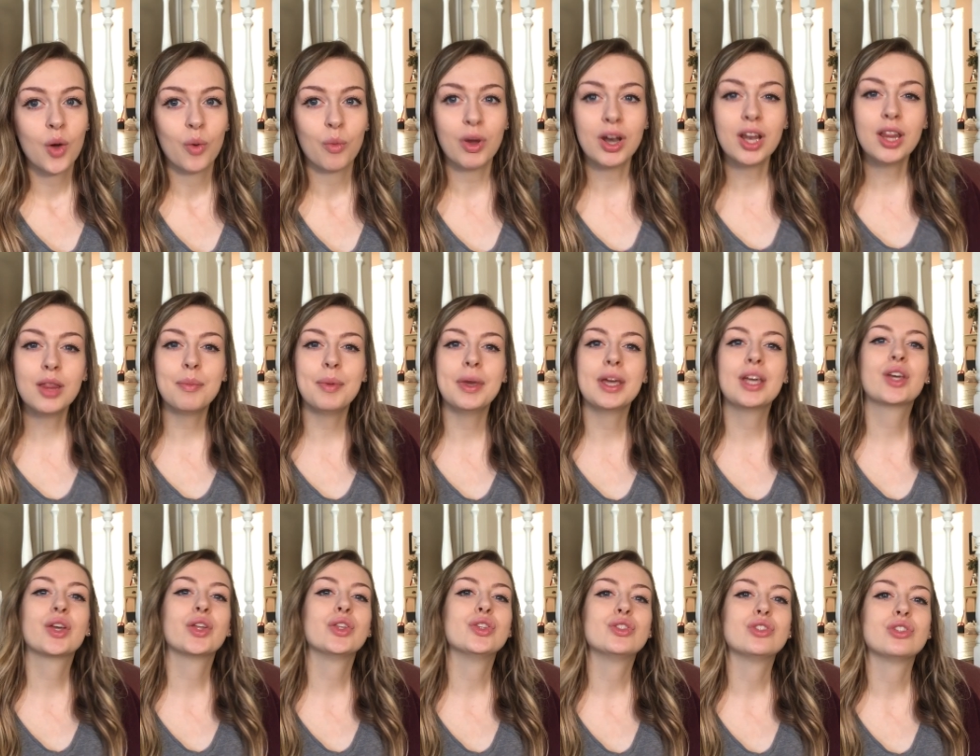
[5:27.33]
One of the
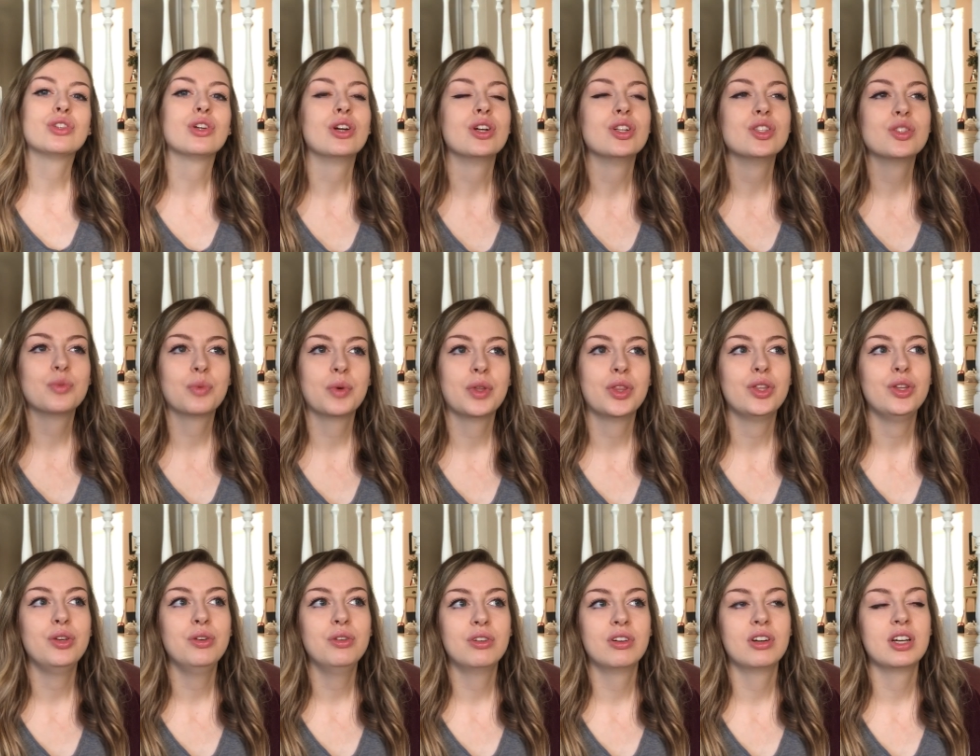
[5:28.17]
big concerns
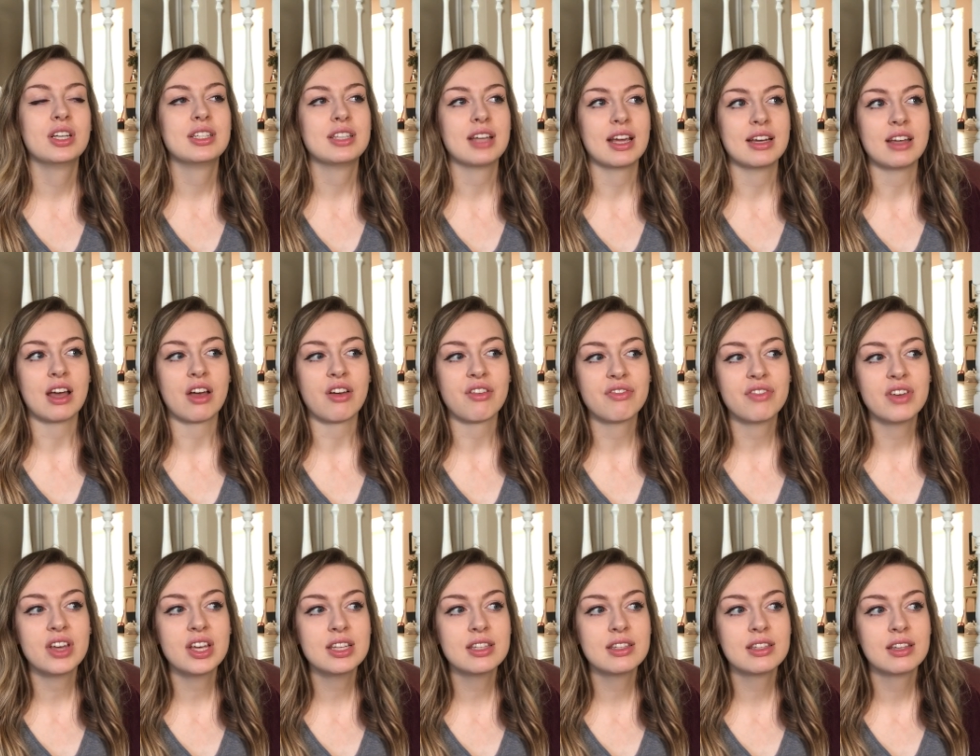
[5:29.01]
with uterus
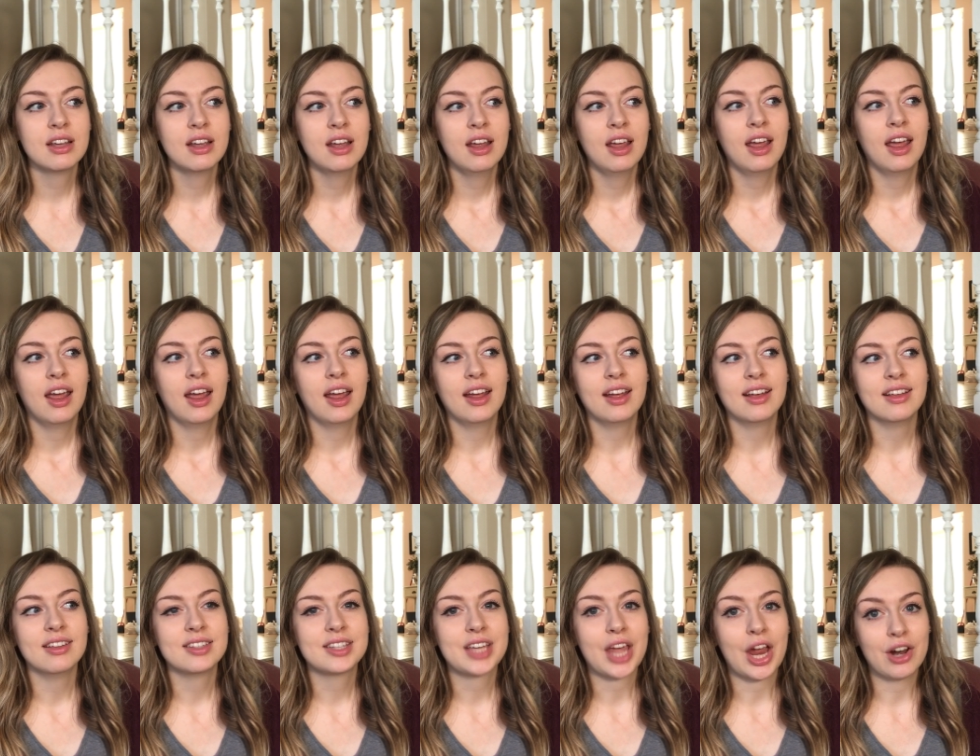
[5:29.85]
didelphys
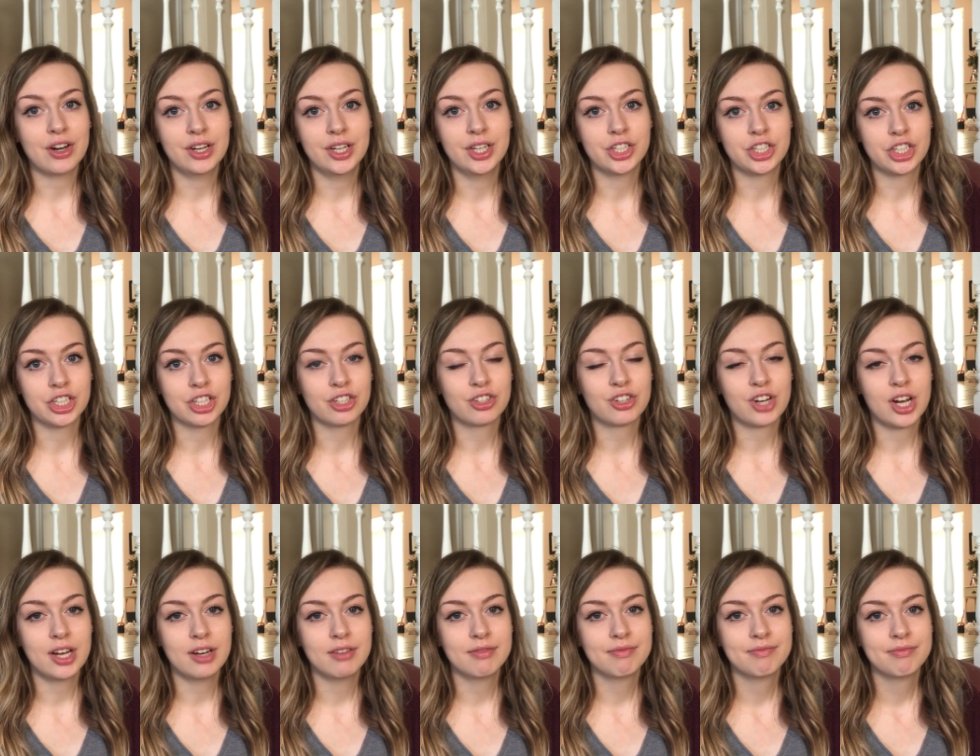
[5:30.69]
is carrying
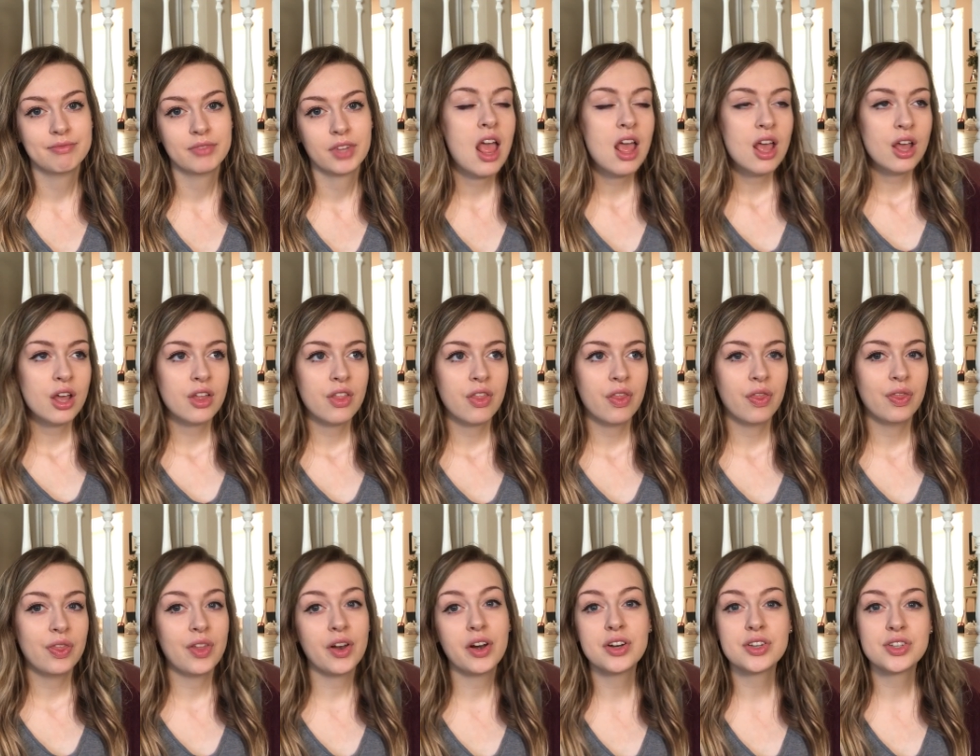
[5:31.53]
children.
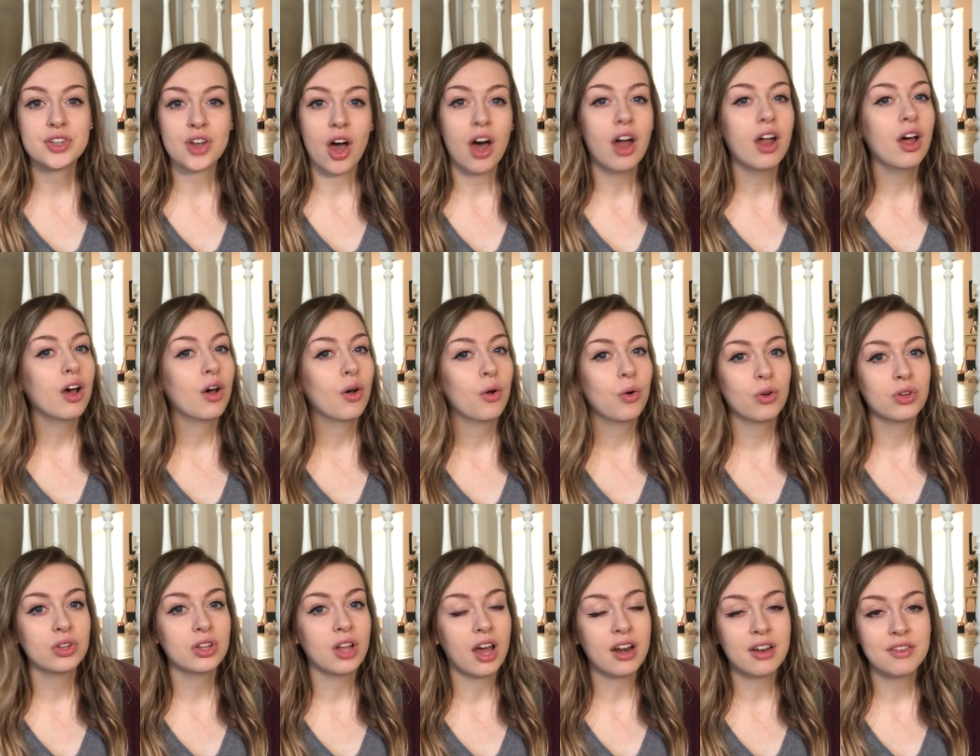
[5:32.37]
There's not a
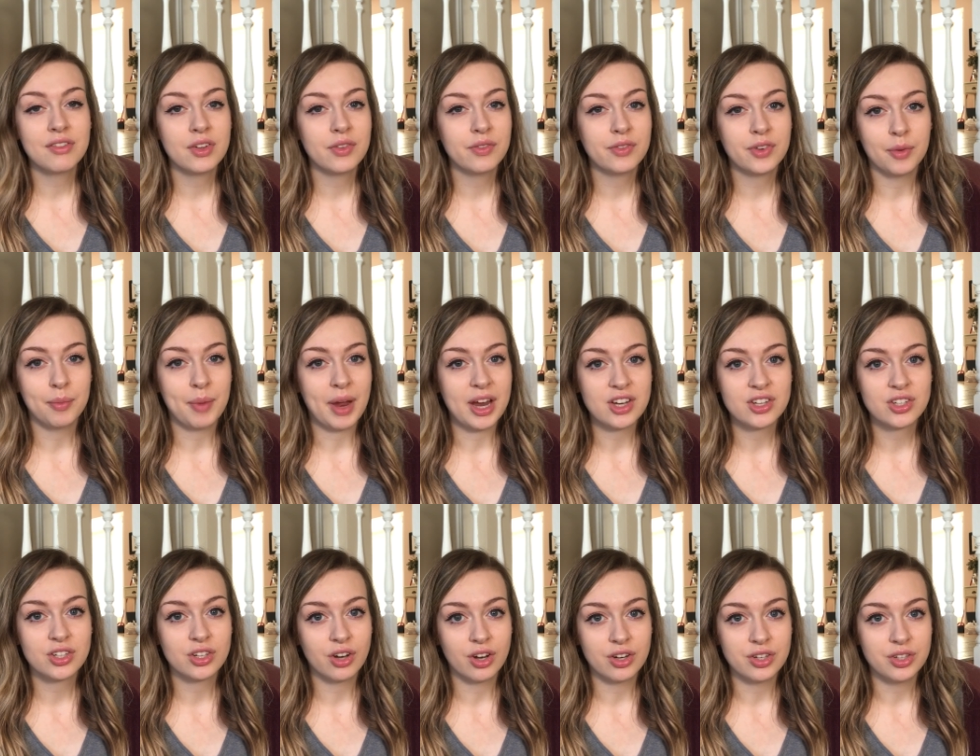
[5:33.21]
whole lot of
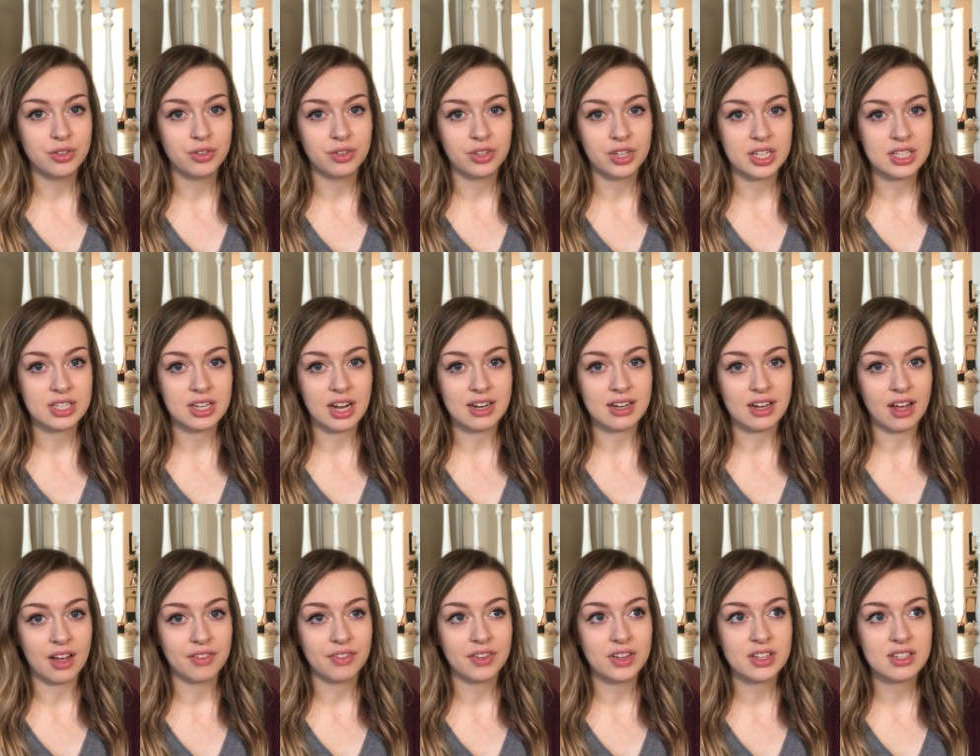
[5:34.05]
information on uterus
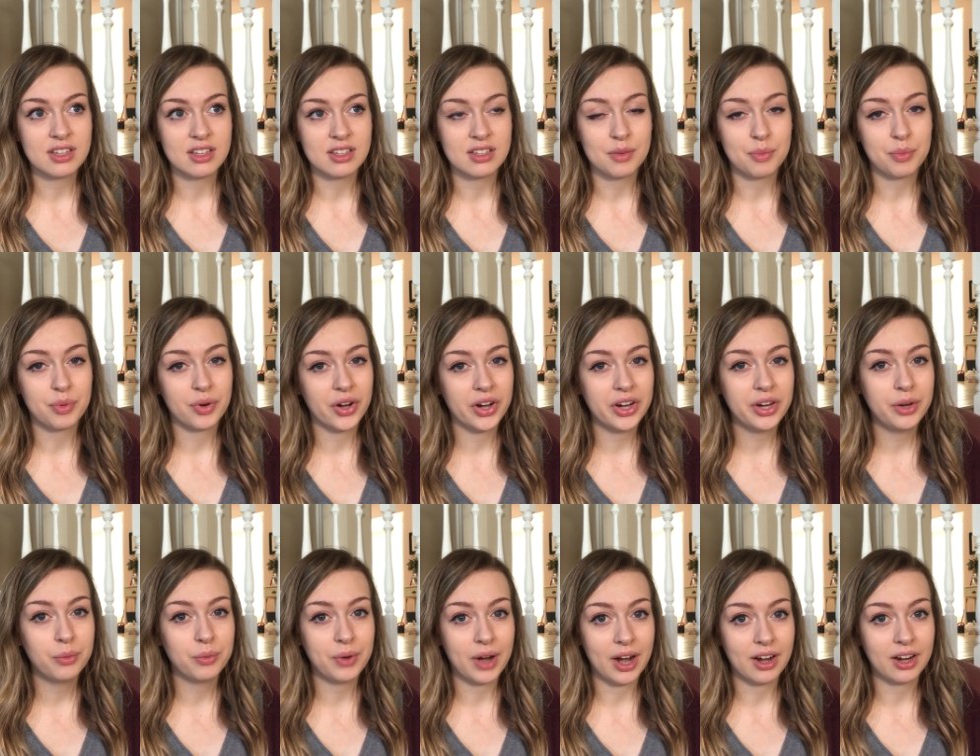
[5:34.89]
didelphys. It's a
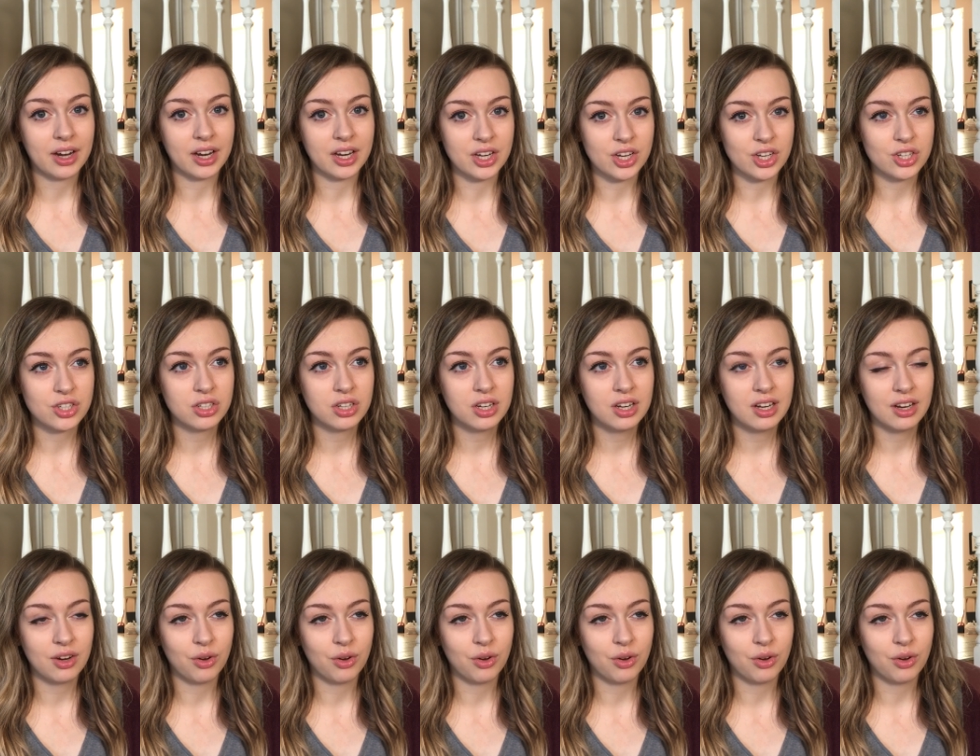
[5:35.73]
pretty rare condition.